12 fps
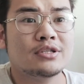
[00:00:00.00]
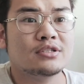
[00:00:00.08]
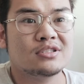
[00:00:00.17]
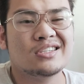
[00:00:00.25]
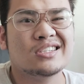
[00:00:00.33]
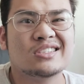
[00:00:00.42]
and
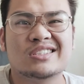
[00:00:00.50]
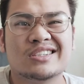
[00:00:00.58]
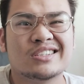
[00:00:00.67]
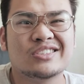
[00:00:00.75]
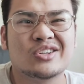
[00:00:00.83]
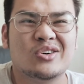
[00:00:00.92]

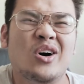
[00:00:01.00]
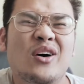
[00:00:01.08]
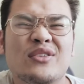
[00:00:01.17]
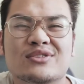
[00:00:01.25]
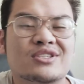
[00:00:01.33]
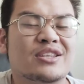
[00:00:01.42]
60 and
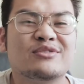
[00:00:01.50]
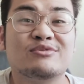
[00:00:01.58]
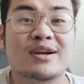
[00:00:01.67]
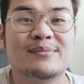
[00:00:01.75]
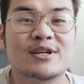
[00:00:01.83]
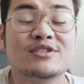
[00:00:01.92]
all those other
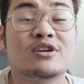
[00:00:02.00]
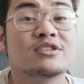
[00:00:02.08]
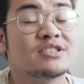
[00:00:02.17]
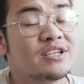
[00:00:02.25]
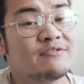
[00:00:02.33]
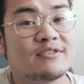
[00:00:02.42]
frame rates are
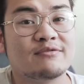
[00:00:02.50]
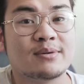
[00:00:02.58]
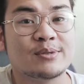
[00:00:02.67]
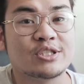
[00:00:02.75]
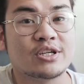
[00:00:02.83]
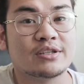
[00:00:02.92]
different
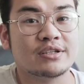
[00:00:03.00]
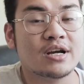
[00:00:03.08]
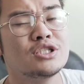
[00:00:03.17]
from each other.